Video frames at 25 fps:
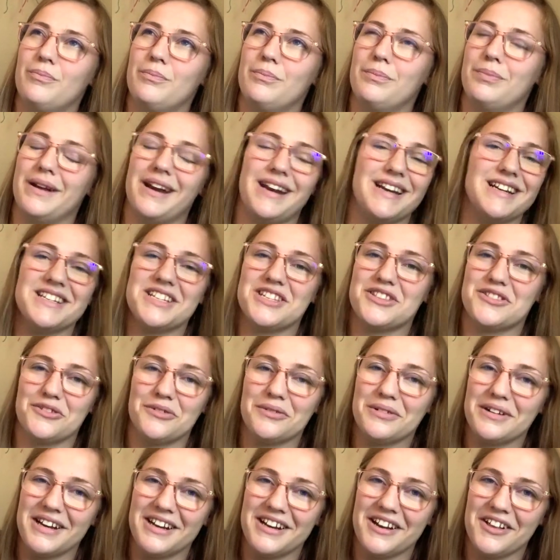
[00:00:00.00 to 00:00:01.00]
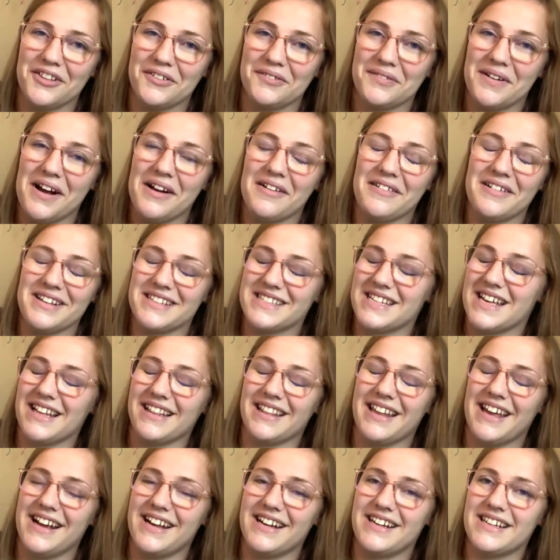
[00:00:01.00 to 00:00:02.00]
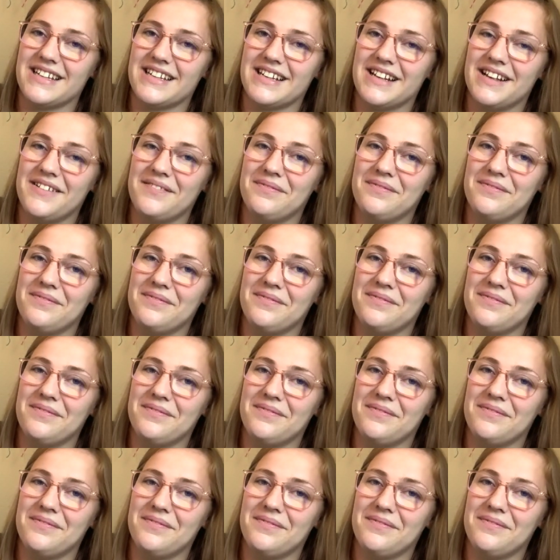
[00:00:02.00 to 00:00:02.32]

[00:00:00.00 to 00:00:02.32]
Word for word: But I just threw in another round because I liked